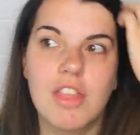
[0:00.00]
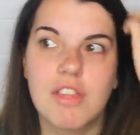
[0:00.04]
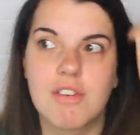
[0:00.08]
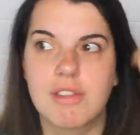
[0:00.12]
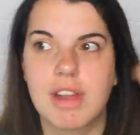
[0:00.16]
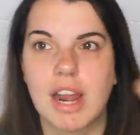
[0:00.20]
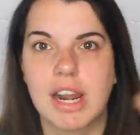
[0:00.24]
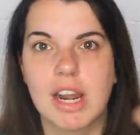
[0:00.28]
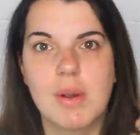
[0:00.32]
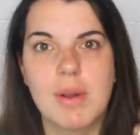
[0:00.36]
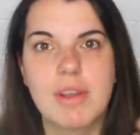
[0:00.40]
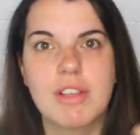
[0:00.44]
They're
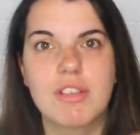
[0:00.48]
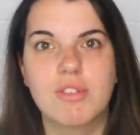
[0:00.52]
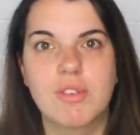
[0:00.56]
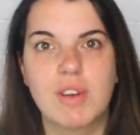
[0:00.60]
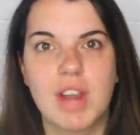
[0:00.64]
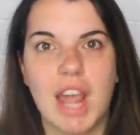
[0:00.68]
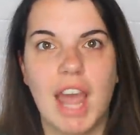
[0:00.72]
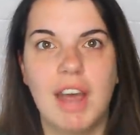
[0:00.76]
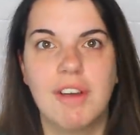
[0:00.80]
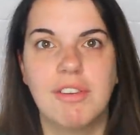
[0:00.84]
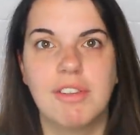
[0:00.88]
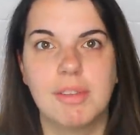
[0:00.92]
not always
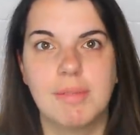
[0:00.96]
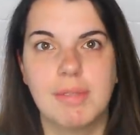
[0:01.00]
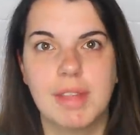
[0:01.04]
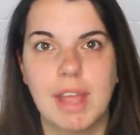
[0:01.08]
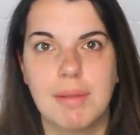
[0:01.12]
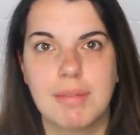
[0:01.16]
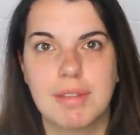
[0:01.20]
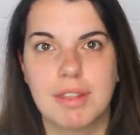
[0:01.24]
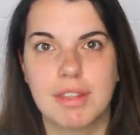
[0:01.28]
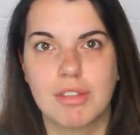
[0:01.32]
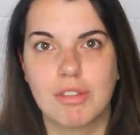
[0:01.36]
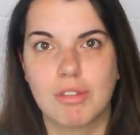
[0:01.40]
Kraft,
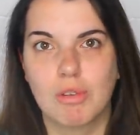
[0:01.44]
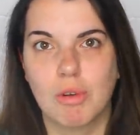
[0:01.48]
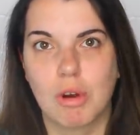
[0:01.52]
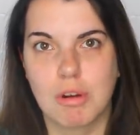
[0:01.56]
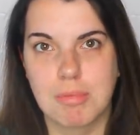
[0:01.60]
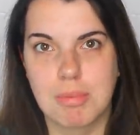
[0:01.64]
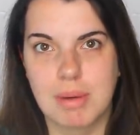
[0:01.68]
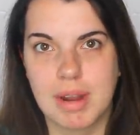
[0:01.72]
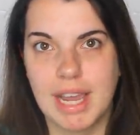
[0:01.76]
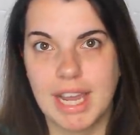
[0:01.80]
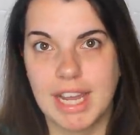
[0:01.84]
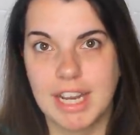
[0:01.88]
sometimes it's
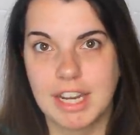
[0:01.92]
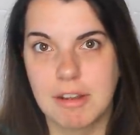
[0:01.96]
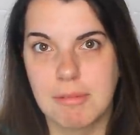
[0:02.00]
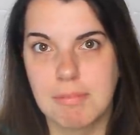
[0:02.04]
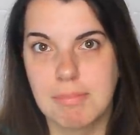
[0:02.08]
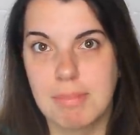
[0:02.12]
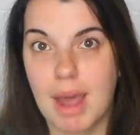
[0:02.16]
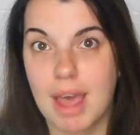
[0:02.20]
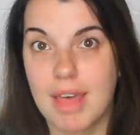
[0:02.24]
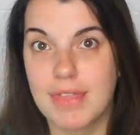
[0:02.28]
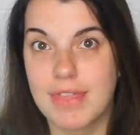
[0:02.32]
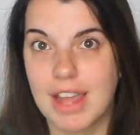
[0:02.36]
store
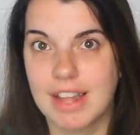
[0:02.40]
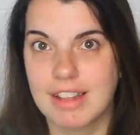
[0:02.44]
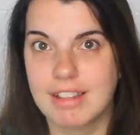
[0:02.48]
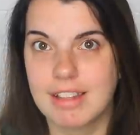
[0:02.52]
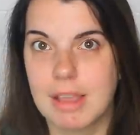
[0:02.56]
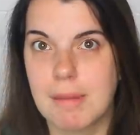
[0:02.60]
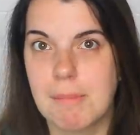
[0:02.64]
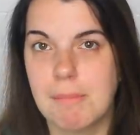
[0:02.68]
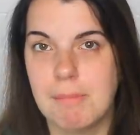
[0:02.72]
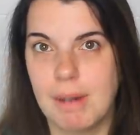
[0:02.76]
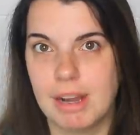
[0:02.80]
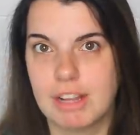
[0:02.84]
brand, but that's
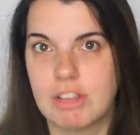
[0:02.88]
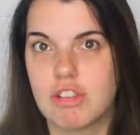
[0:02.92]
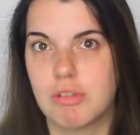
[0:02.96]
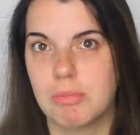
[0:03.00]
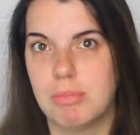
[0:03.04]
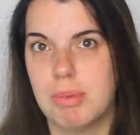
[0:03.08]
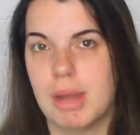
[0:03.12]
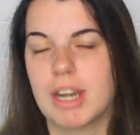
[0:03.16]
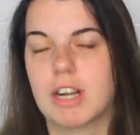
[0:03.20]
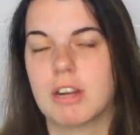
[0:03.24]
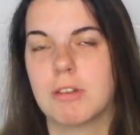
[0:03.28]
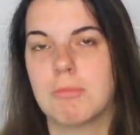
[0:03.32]
a
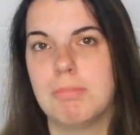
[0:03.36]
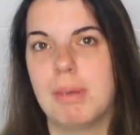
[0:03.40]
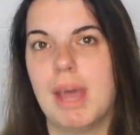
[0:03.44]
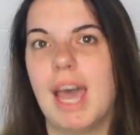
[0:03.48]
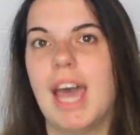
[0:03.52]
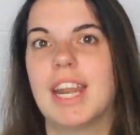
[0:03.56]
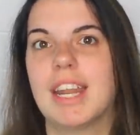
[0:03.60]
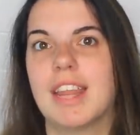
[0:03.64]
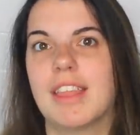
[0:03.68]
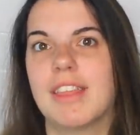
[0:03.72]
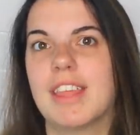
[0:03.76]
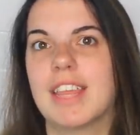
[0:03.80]
much better
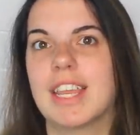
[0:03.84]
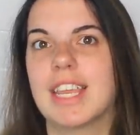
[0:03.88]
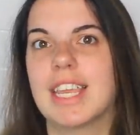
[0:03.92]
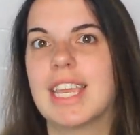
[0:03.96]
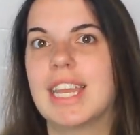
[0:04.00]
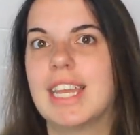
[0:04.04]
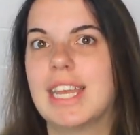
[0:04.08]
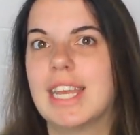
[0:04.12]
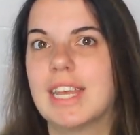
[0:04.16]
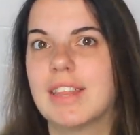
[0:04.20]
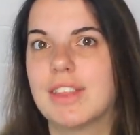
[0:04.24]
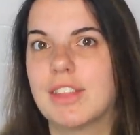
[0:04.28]
bet than
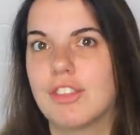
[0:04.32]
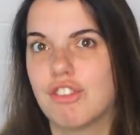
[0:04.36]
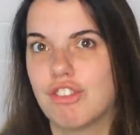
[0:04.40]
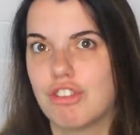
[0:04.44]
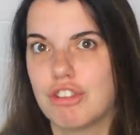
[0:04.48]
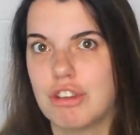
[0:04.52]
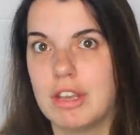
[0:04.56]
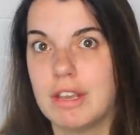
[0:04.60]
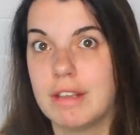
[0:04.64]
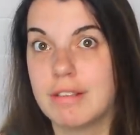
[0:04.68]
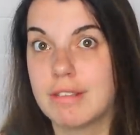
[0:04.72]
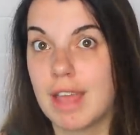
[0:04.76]
getting the
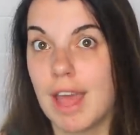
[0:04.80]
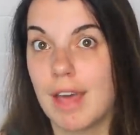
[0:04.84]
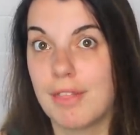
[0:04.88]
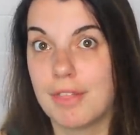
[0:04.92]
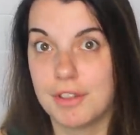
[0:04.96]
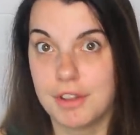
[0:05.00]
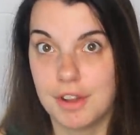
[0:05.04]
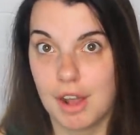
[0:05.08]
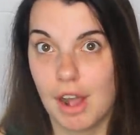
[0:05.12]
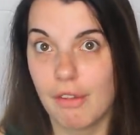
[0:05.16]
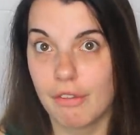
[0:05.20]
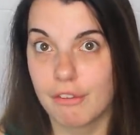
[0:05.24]
cheese at
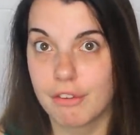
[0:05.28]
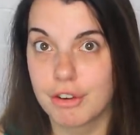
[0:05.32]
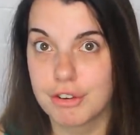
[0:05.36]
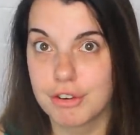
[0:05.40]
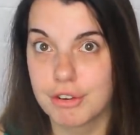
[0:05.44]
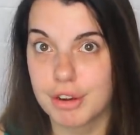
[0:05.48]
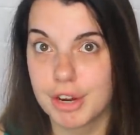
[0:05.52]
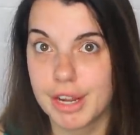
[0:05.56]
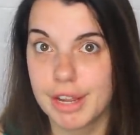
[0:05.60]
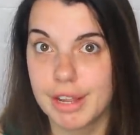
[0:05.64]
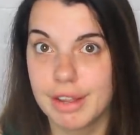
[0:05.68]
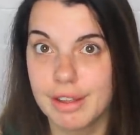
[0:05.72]
the Dollar
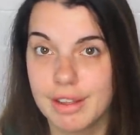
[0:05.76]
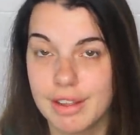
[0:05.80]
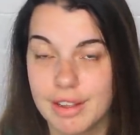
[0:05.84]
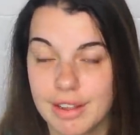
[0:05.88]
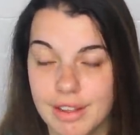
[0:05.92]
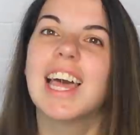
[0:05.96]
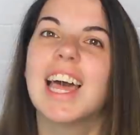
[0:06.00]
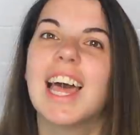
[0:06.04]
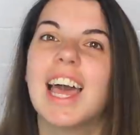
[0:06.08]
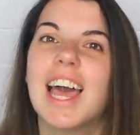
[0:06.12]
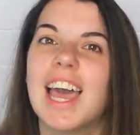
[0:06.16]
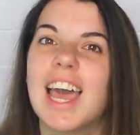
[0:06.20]
Tree.
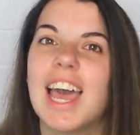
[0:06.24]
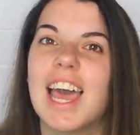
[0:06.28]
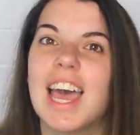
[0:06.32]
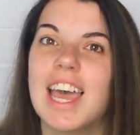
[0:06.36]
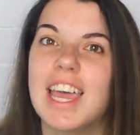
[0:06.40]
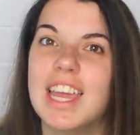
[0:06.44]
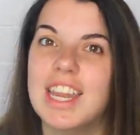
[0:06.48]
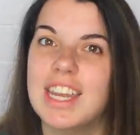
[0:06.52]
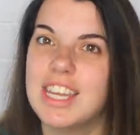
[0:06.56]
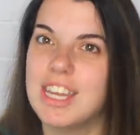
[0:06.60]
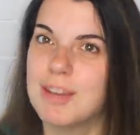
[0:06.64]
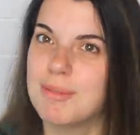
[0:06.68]

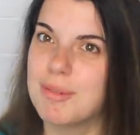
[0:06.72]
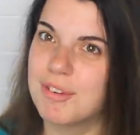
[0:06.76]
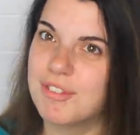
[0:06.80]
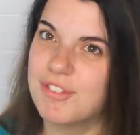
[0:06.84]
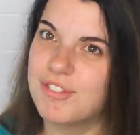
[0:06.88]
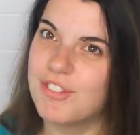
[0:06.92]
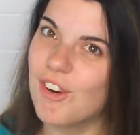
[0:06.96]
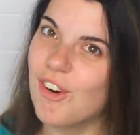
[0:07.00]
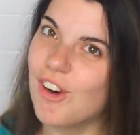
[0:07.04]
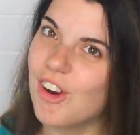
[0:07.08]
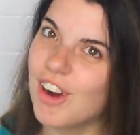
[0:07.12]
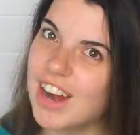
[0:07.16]
Number
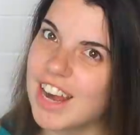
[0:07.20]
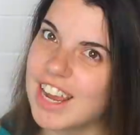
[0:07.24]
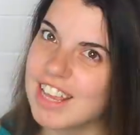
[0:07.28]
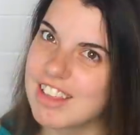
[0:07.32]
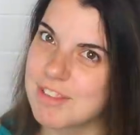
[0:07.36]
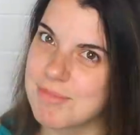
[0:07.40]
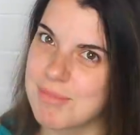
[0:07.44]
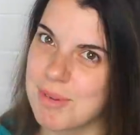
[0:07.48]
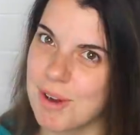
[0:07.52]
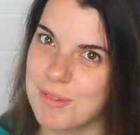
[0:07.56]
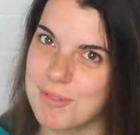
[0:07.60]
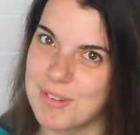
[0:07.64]
four
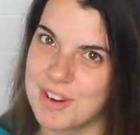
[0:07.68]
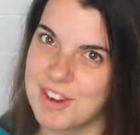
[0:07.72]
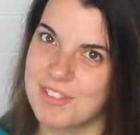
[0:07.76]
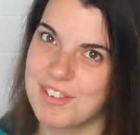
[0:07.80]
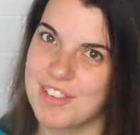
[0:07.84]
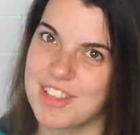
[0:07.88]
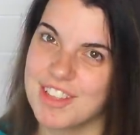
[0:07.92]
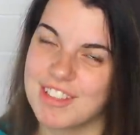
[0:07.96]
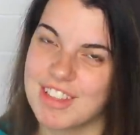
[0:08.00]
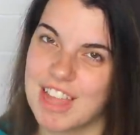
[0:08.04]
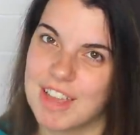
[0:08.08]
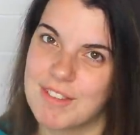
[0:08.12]
is appropriate
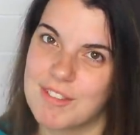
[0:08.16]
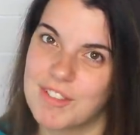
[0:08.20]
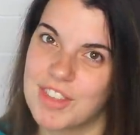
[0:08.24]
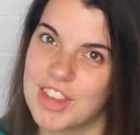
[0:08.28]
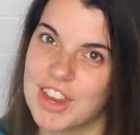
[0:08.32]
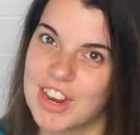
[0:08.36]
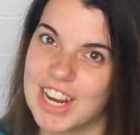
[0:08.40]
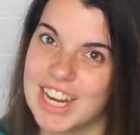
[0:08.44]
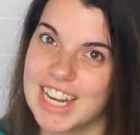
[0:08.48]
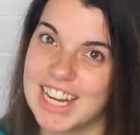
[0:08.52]
for this time of year.